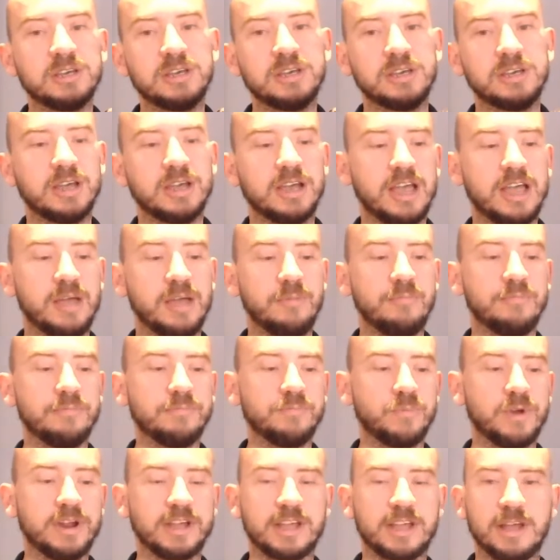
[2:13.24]

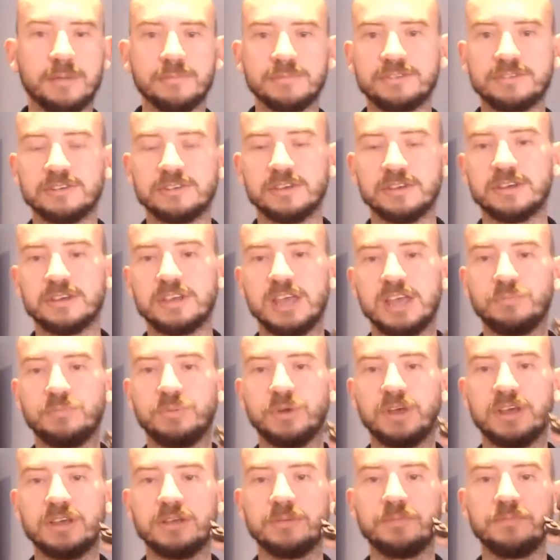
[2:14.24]
when it comes to
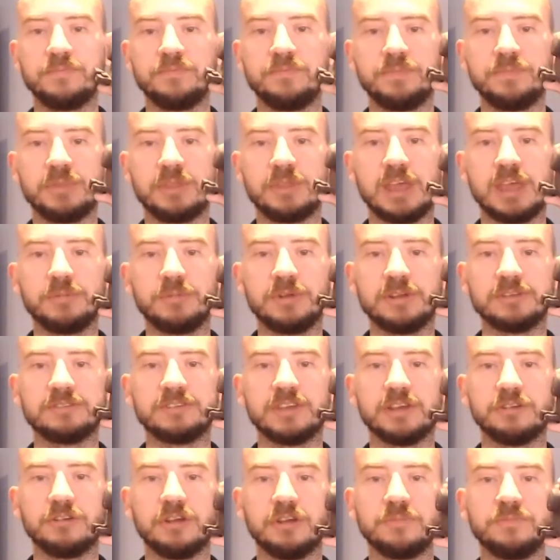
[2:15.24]
keeping it
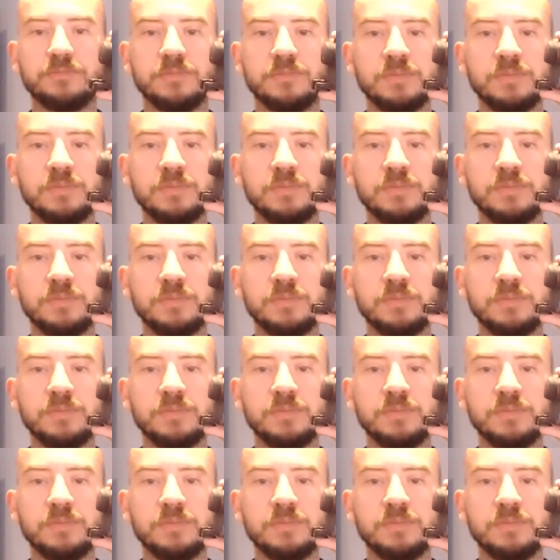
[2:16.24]
zero.